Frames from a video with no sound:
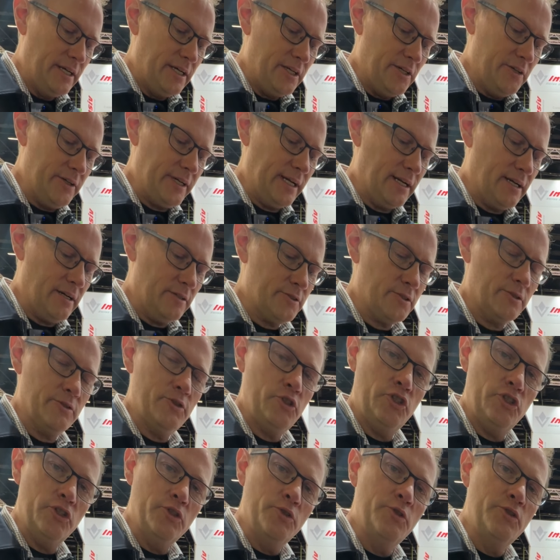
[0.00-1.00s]
you can also
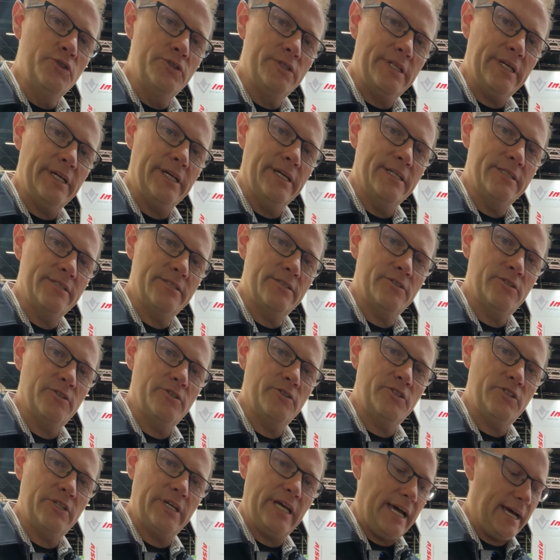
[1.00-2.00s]
use this
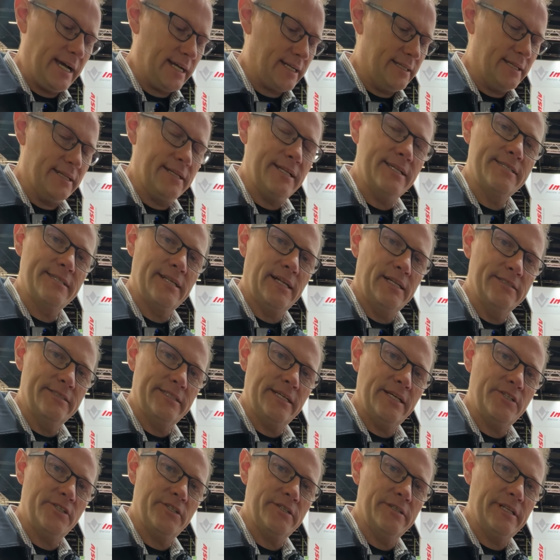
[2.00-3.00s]
to check the
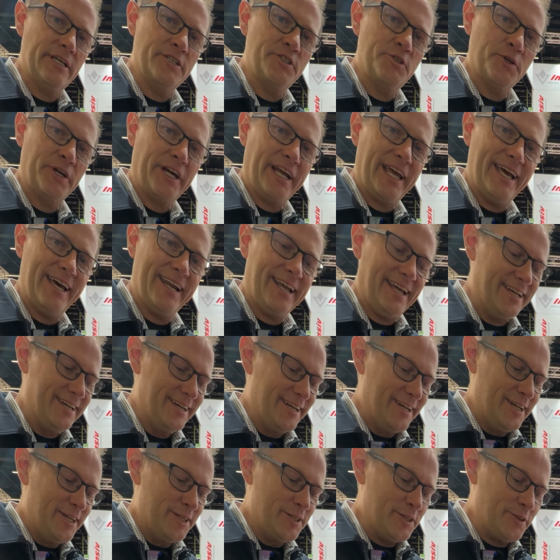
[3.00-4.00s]
distalization that you're getting.
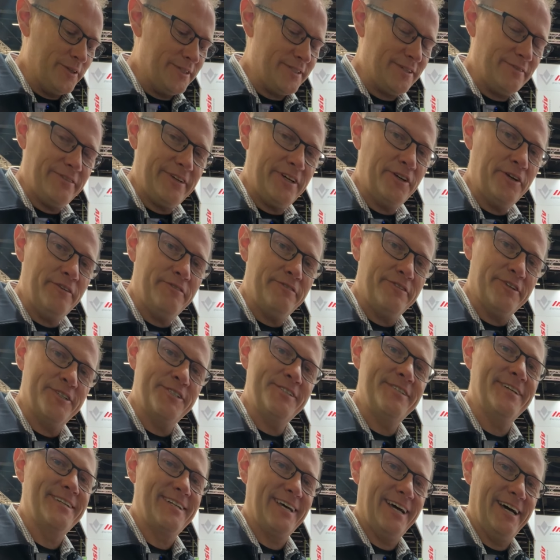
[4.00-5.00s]
So it's a very
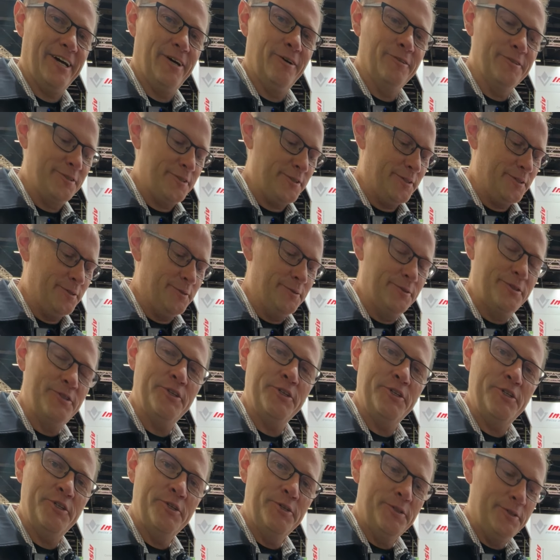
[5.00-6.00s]
versatile tool
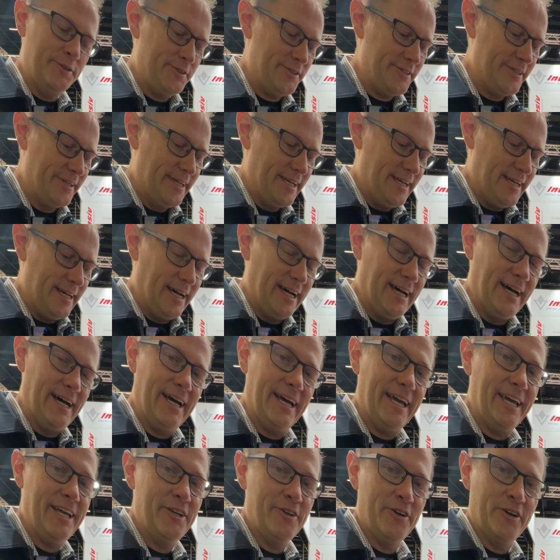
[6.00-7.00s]
to use
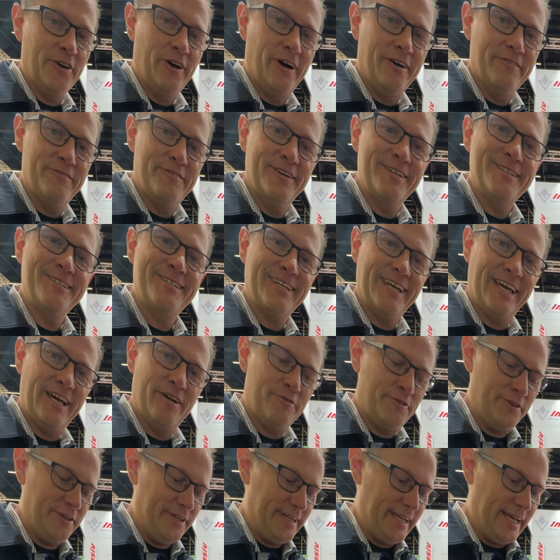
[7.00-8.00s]
in your office
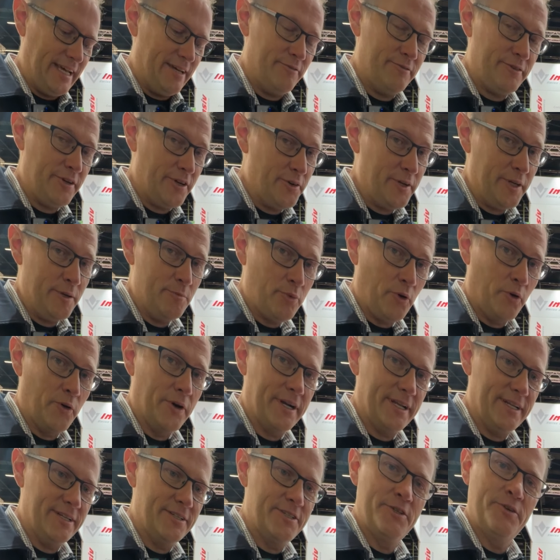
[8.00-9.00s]
every day. Very
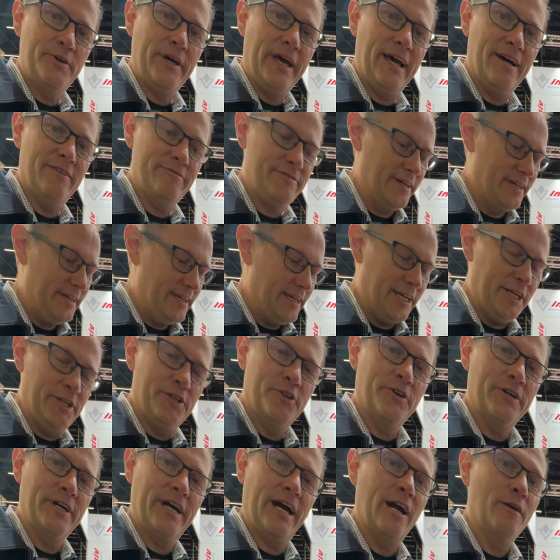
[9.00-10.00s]
important to have in
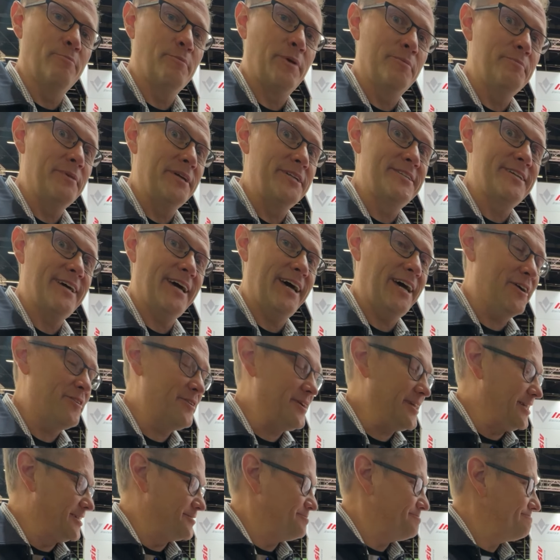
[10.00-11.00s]
your
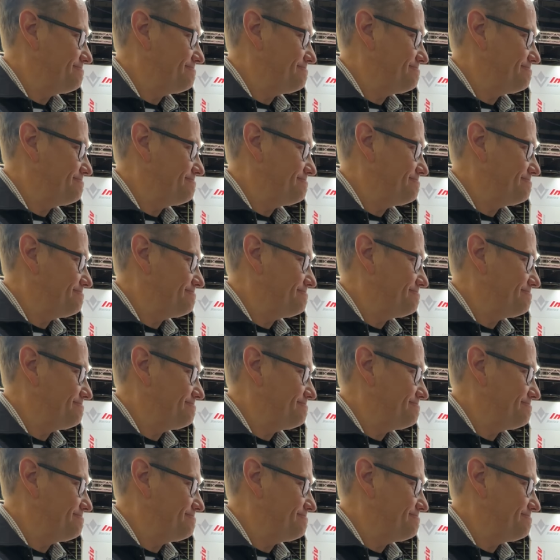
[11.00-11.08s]
armamentarium.